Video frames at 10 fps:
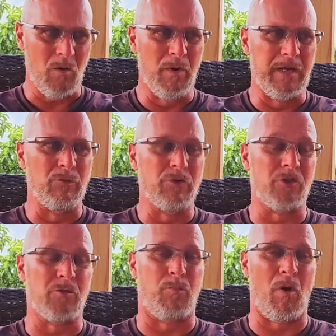but it was
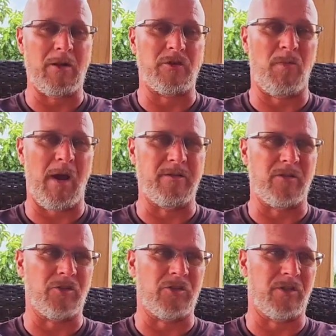just brought to my
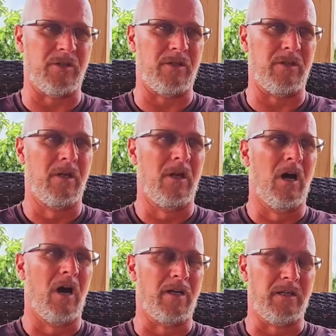attention
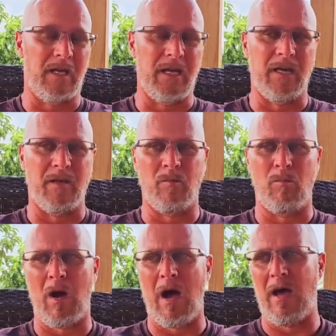
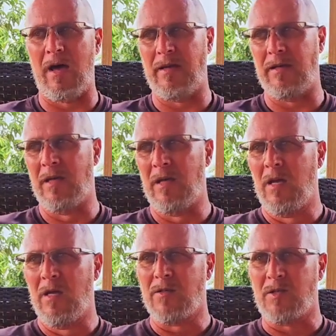again by
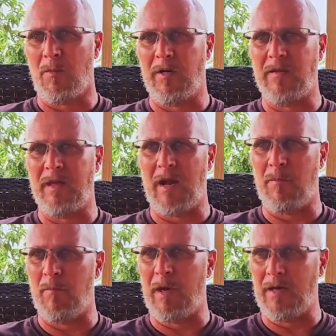somebody that
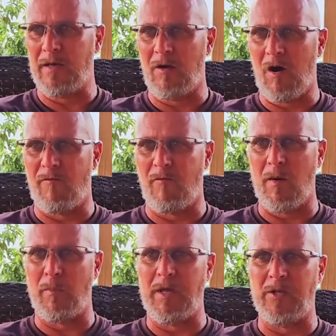I met off of
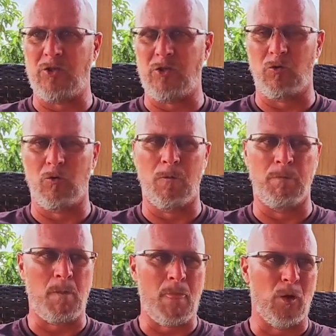my page
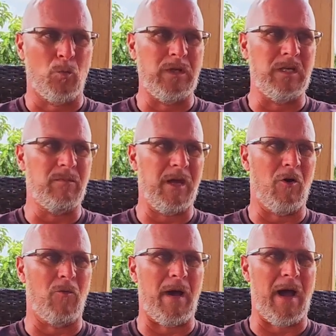who we
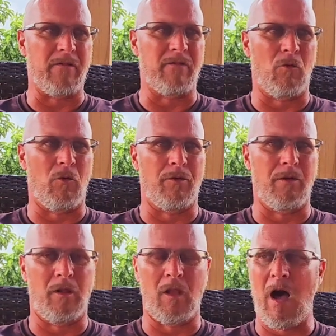email back and
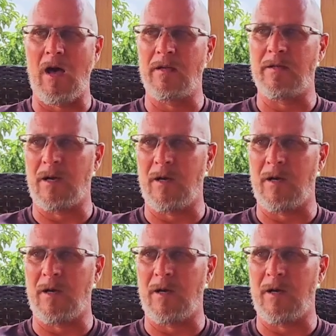forth a lot.